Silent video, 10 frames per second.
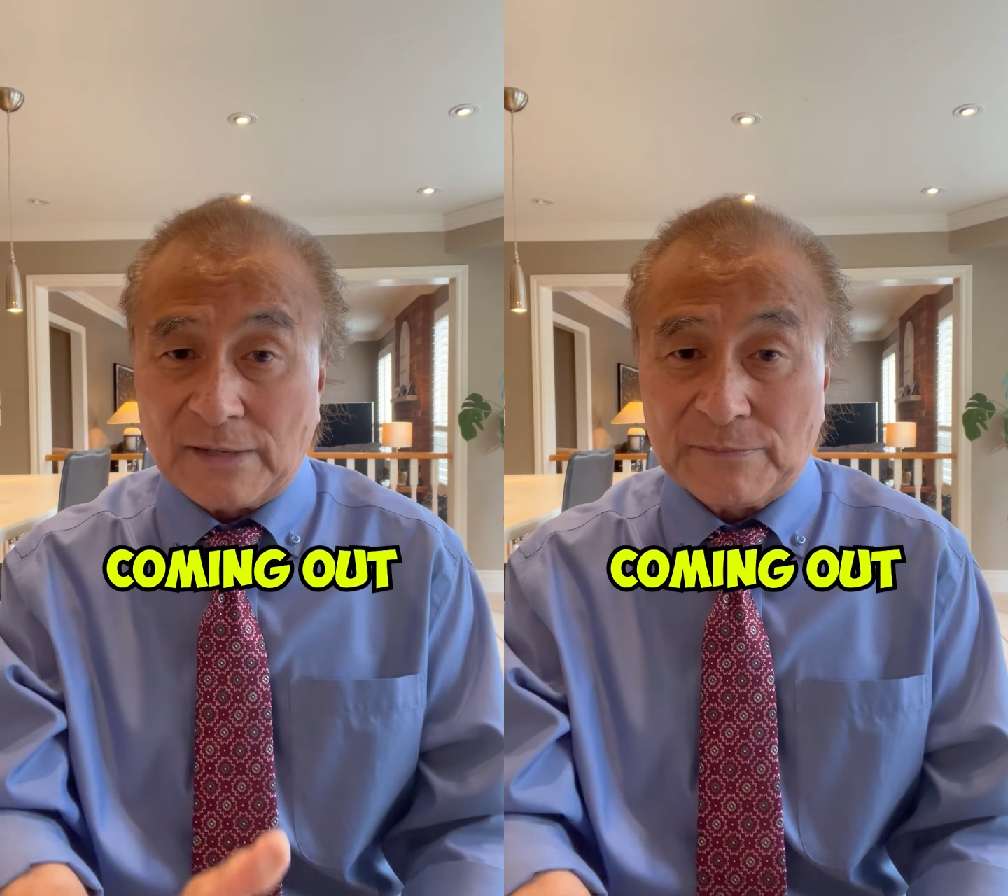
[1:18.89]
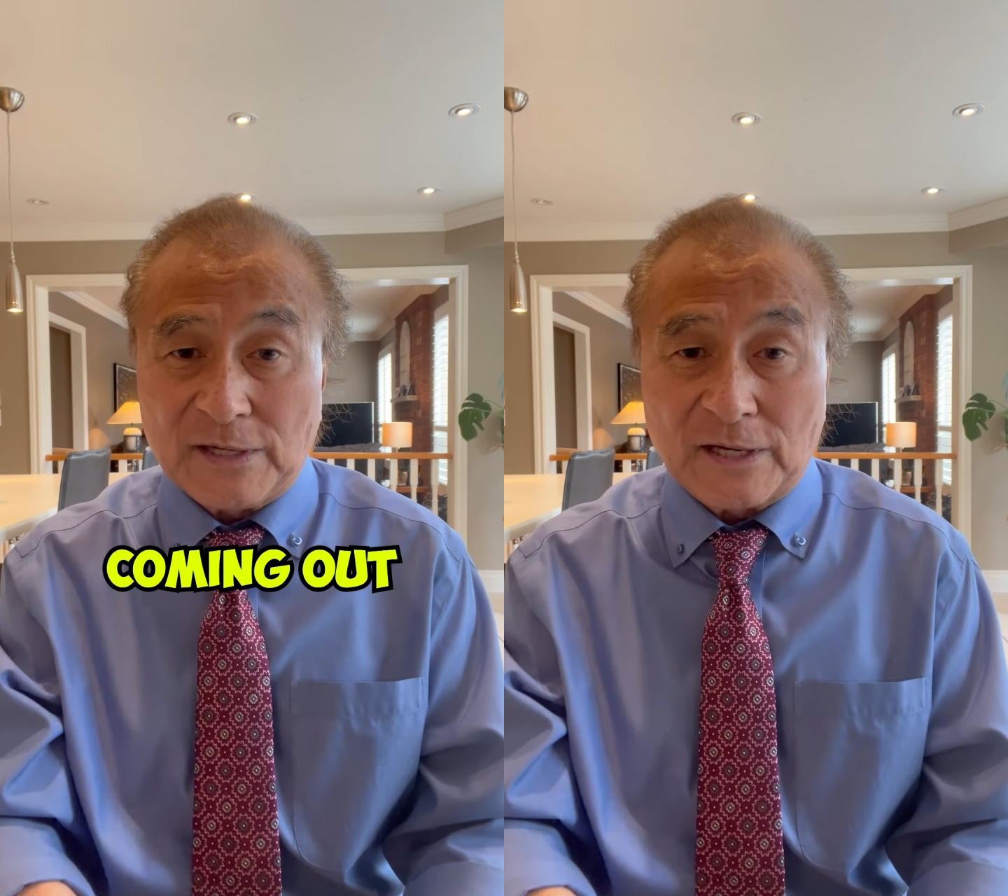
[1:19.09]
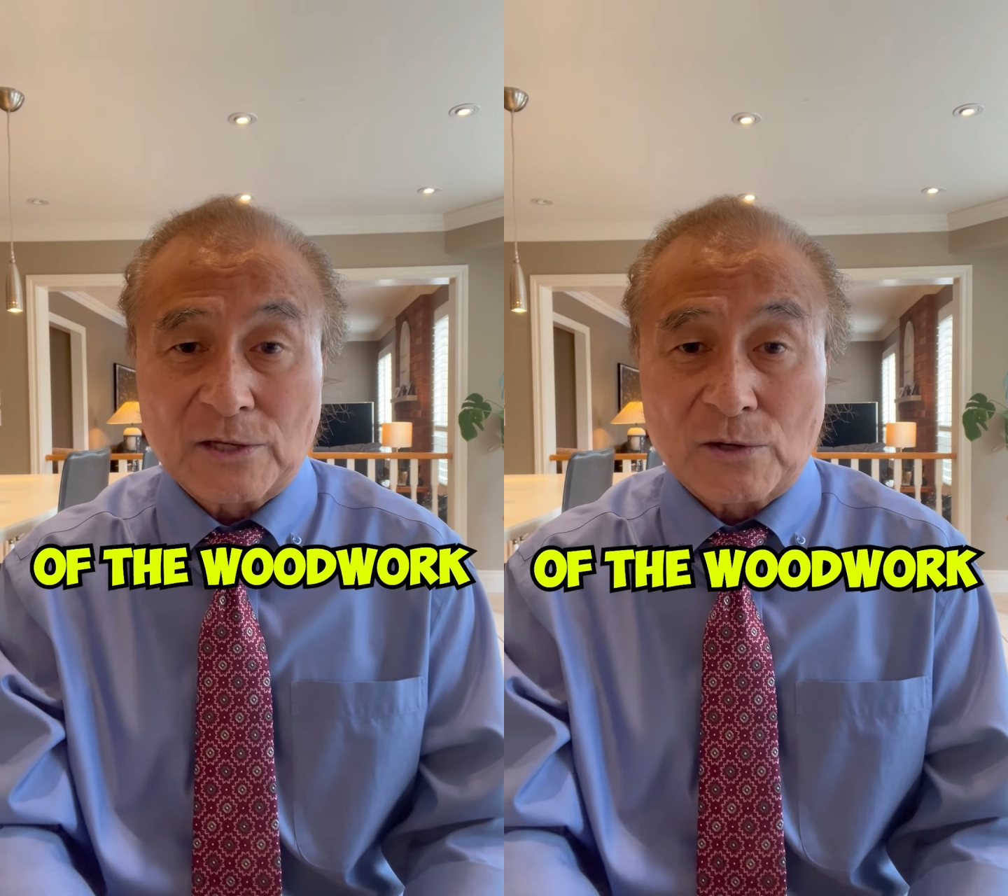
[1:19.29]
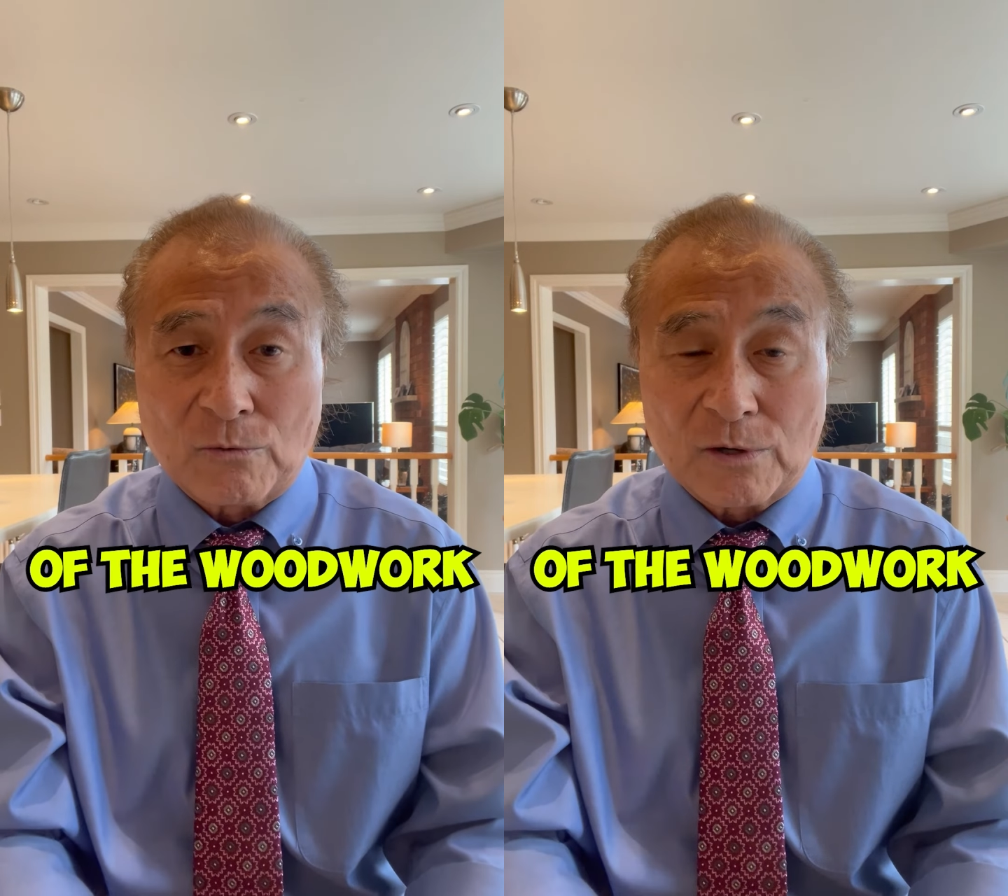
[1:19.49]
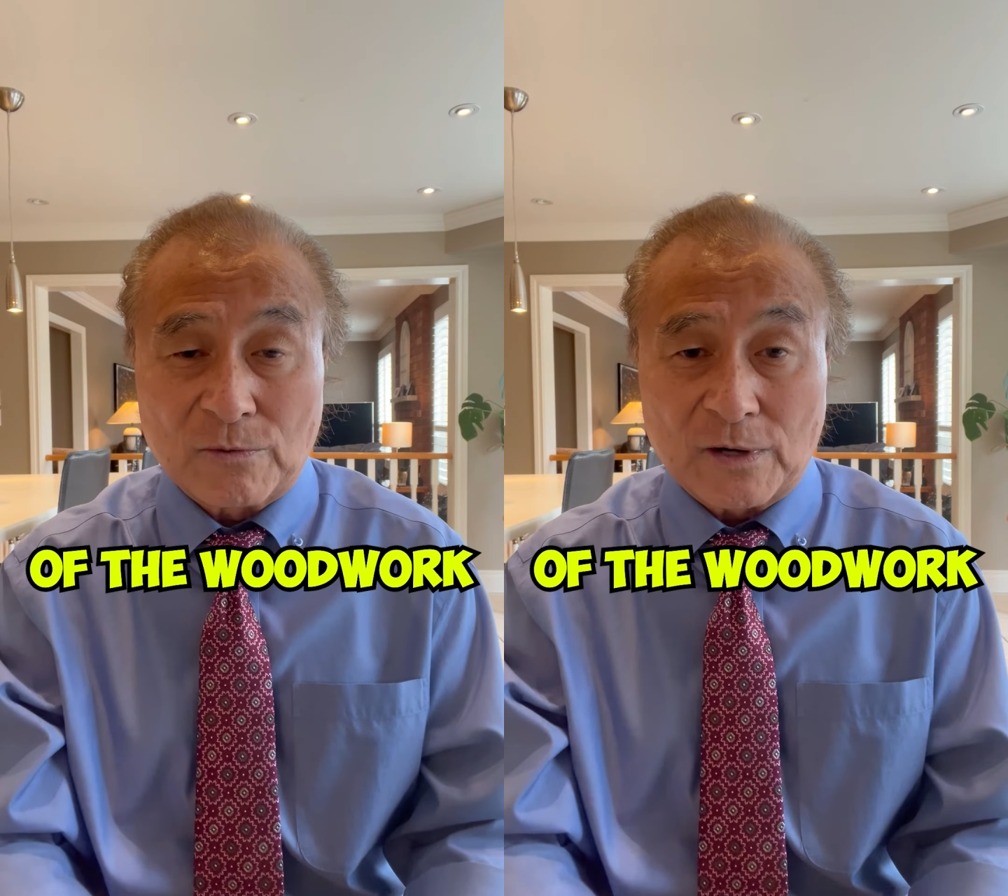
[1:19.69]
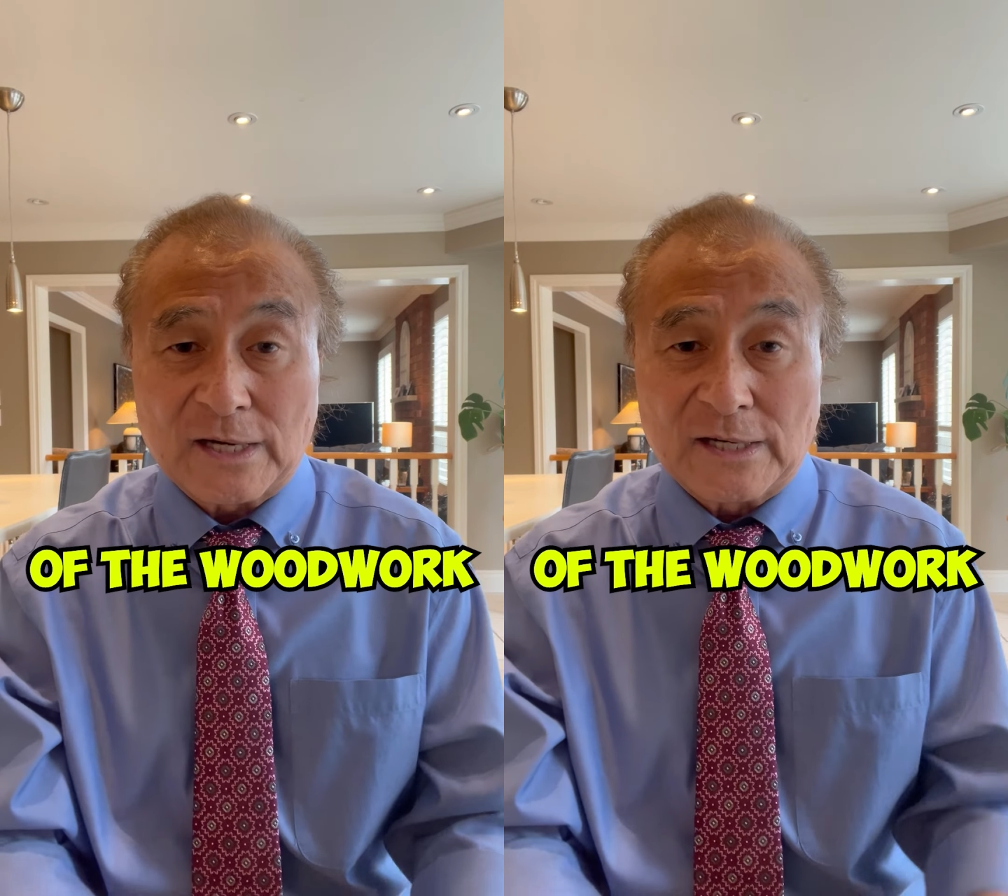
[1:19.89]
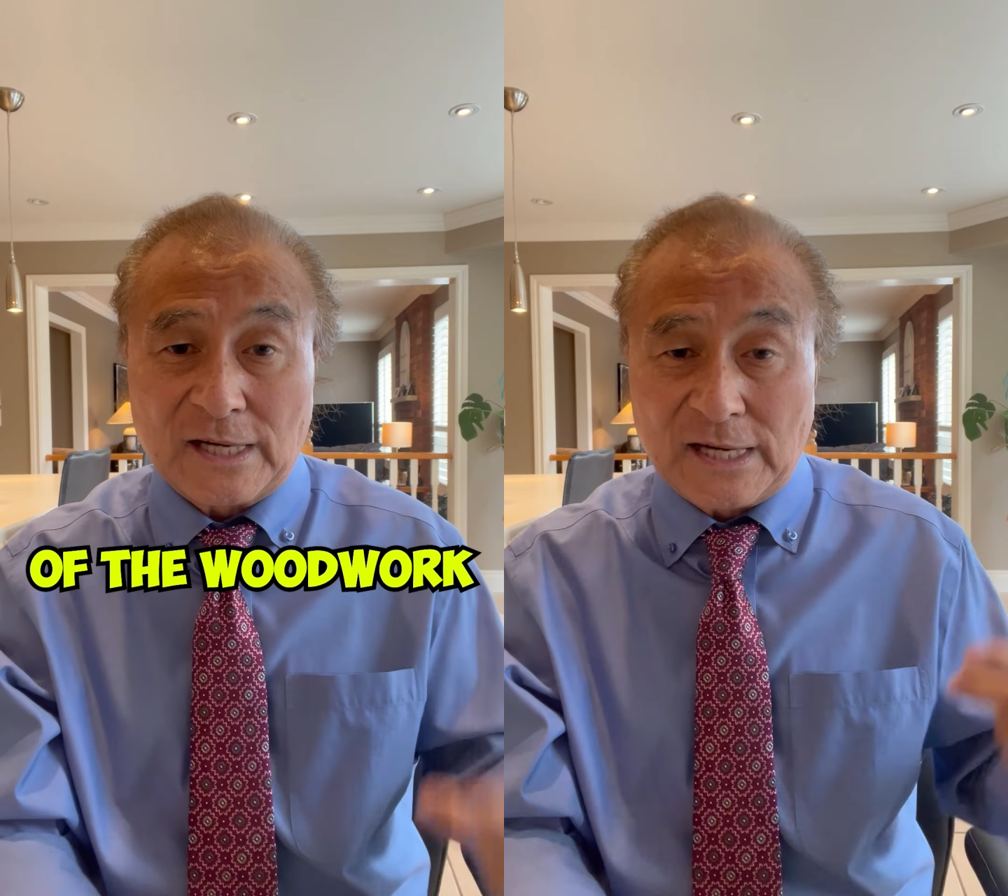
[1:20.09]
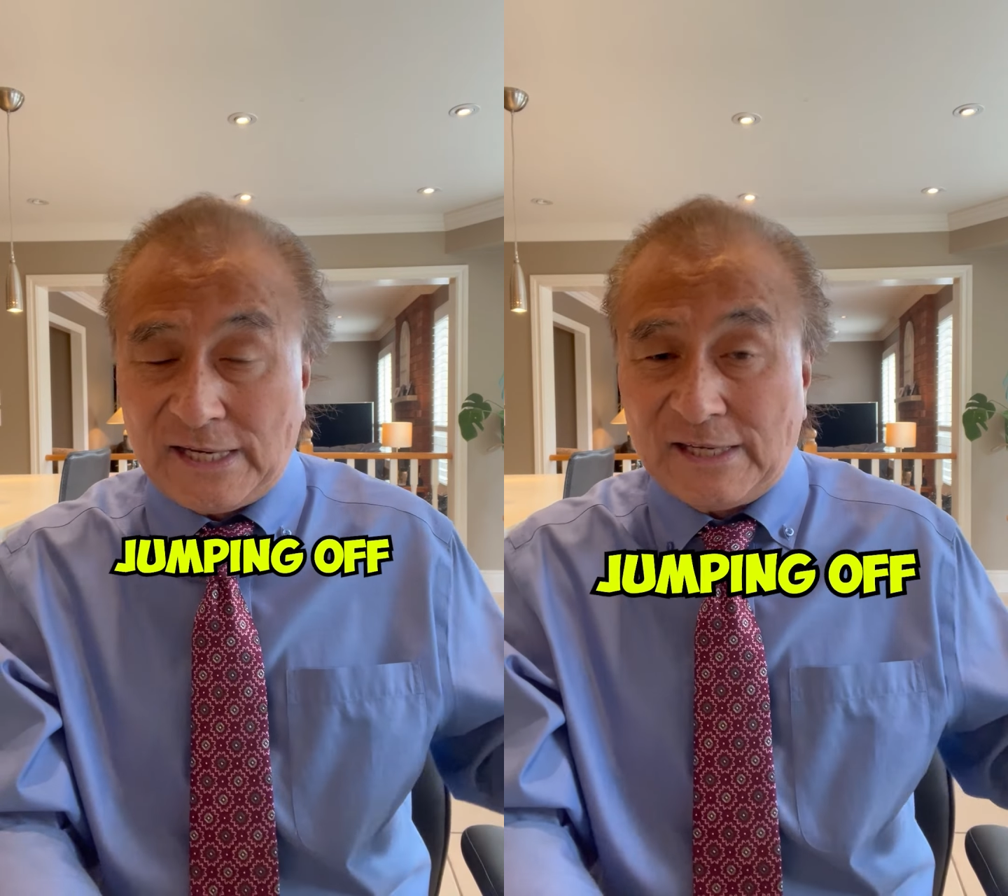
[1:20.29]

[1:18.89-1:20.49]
coming out of the woodwork and